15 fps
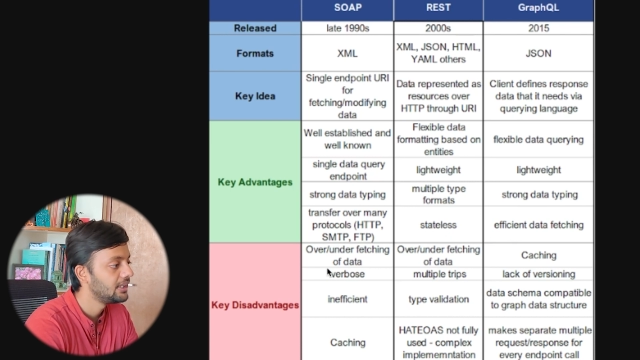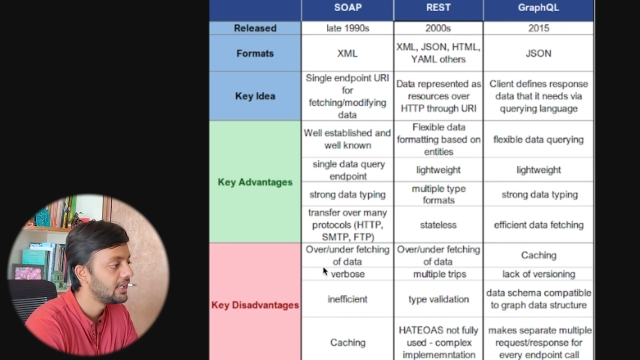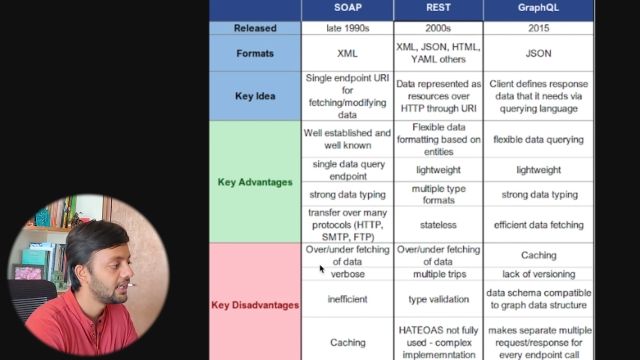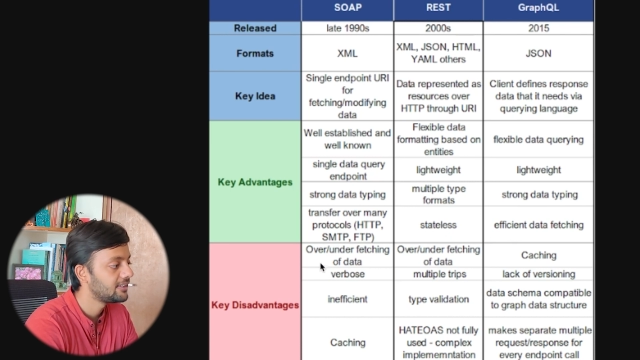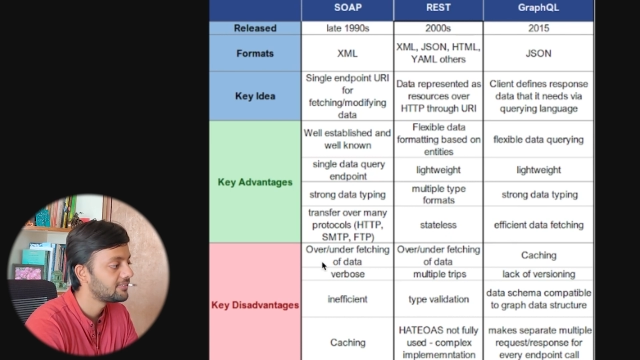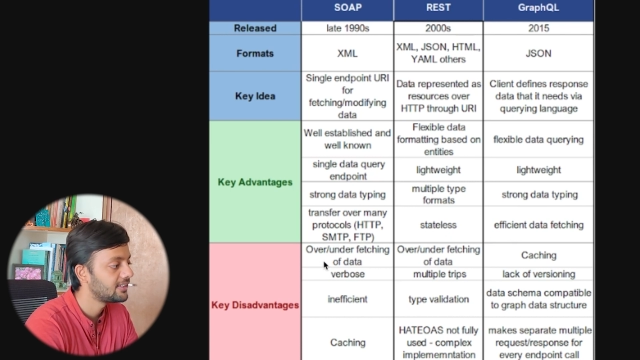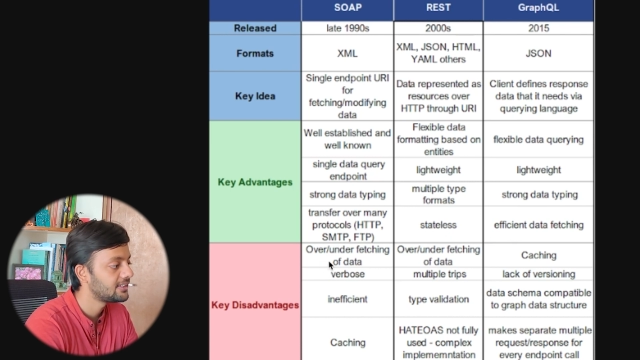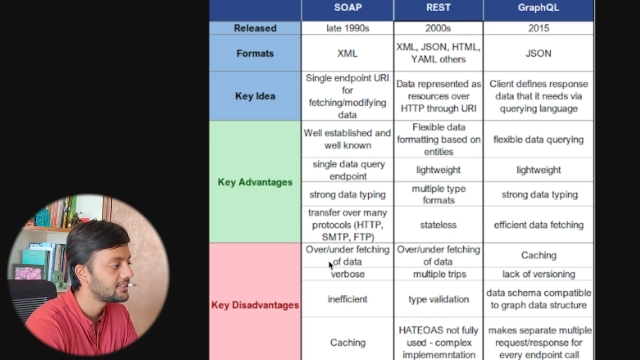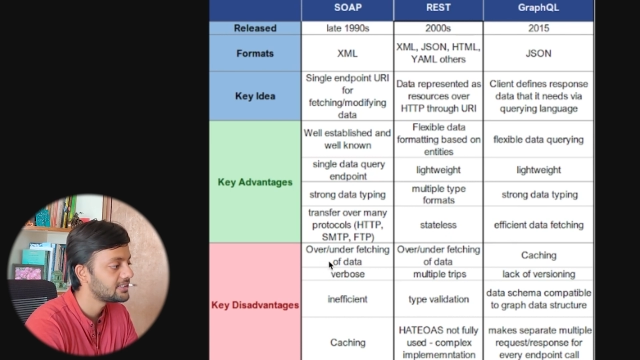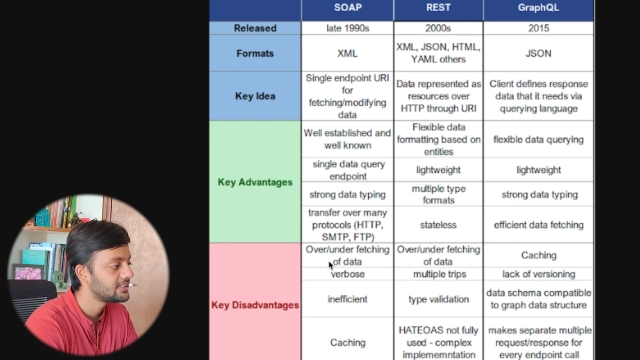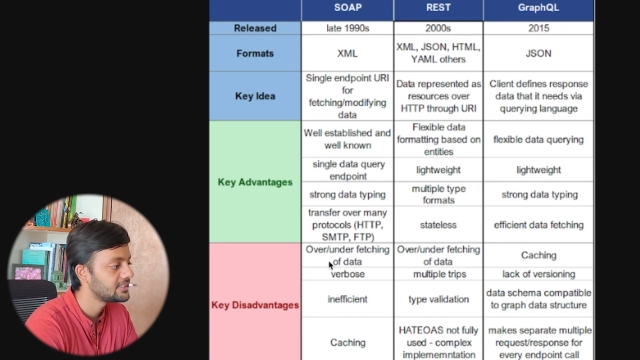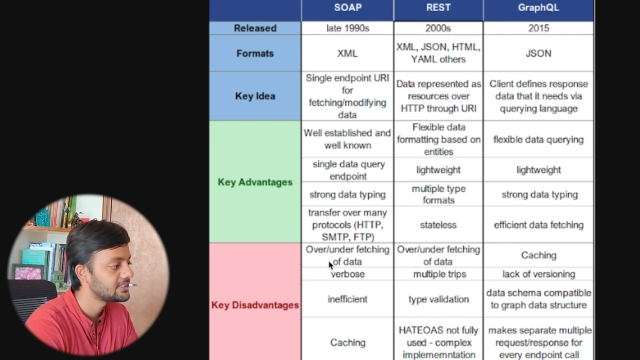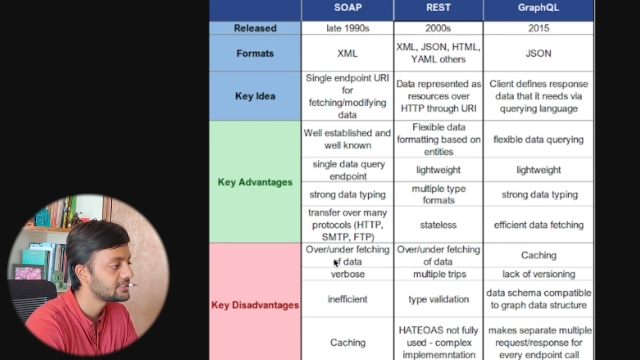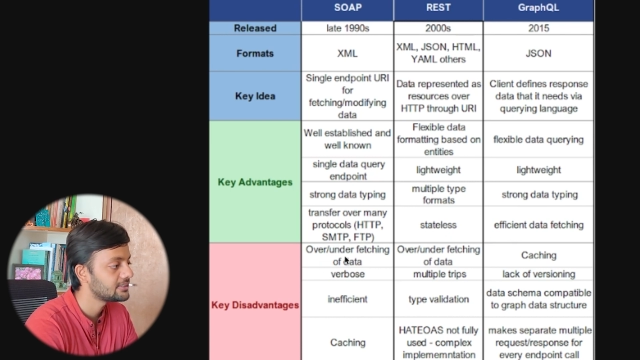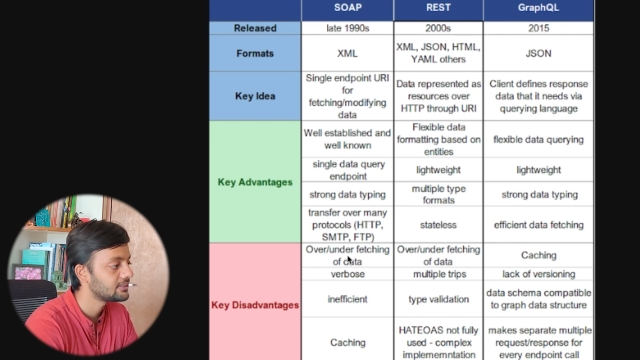
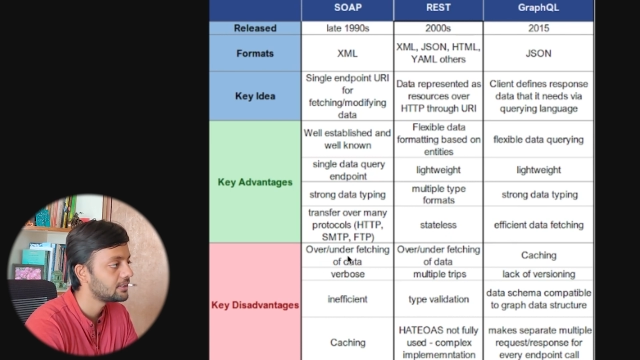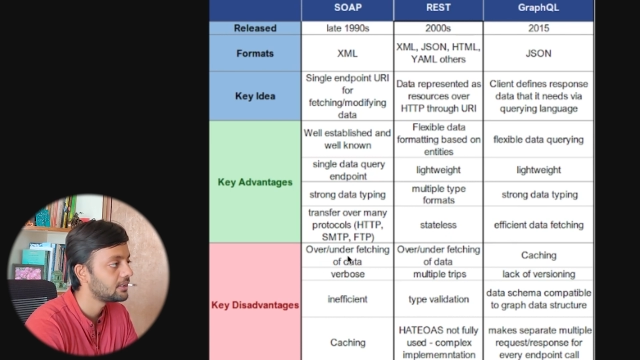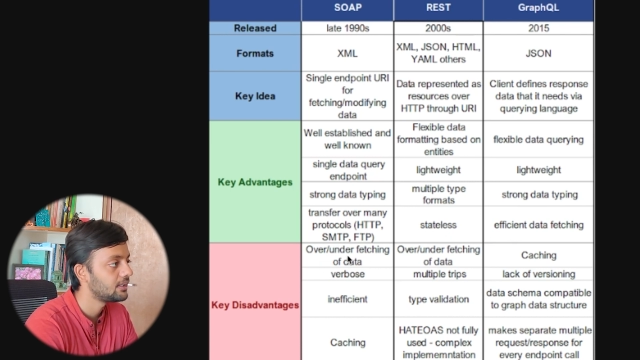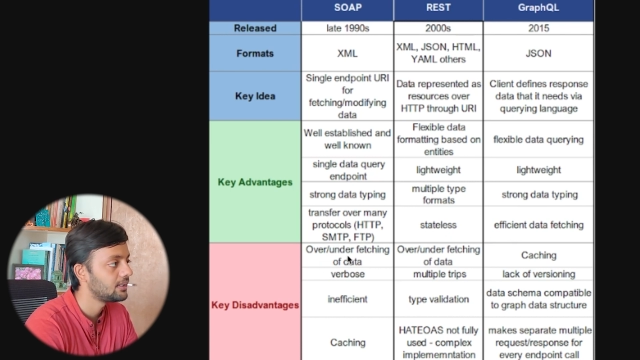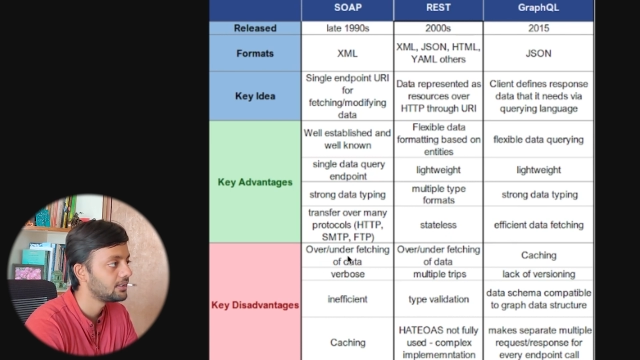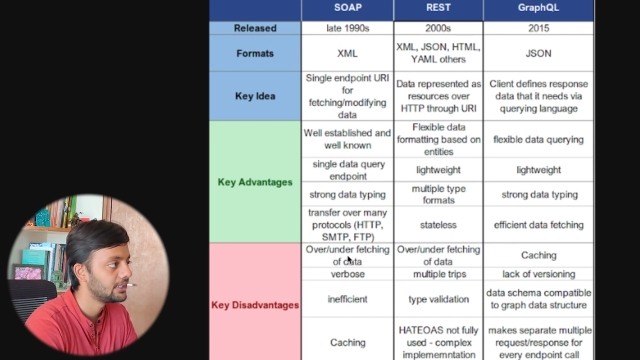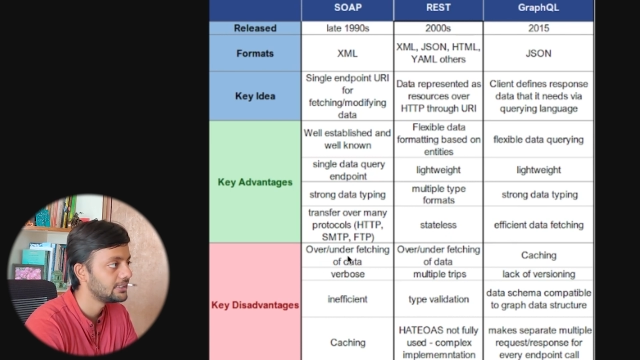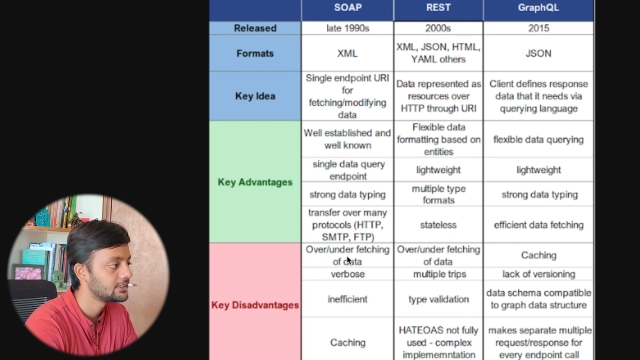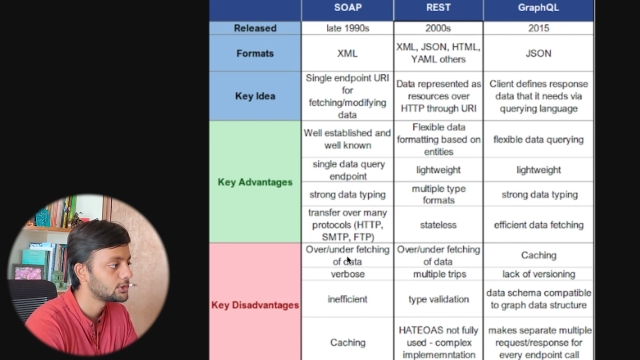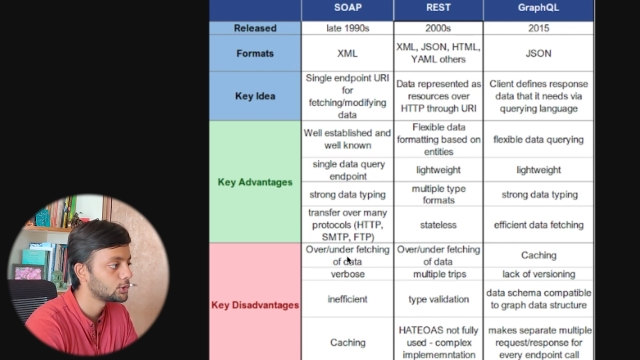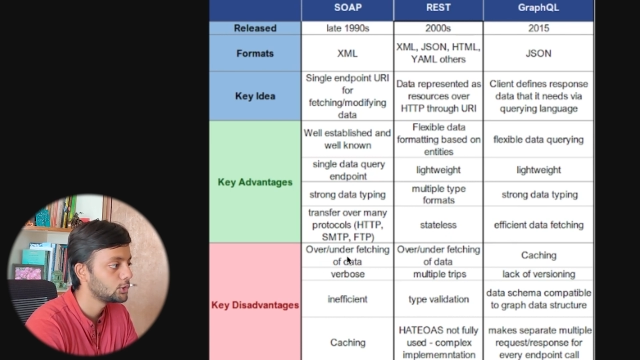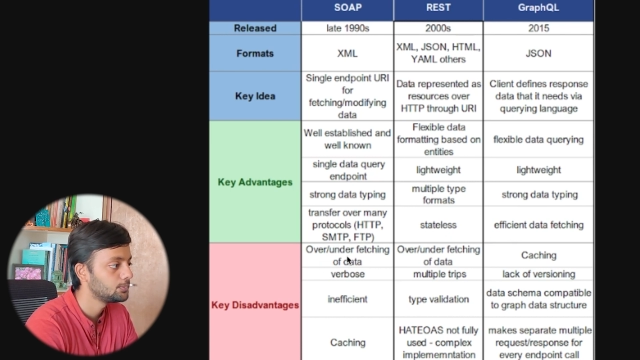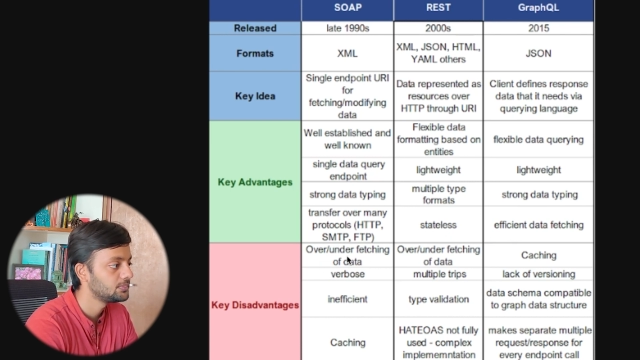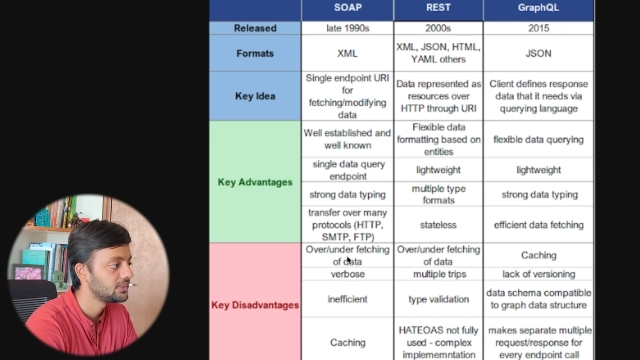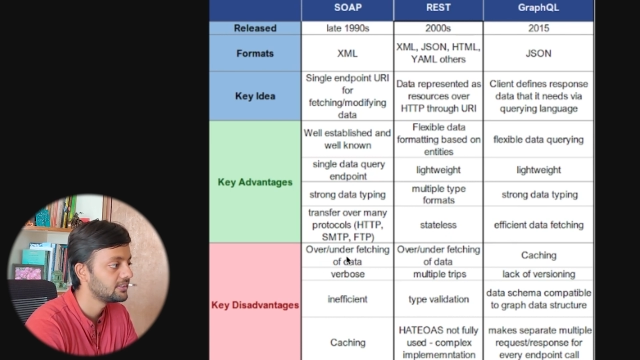Advantages, uh, in SOAP,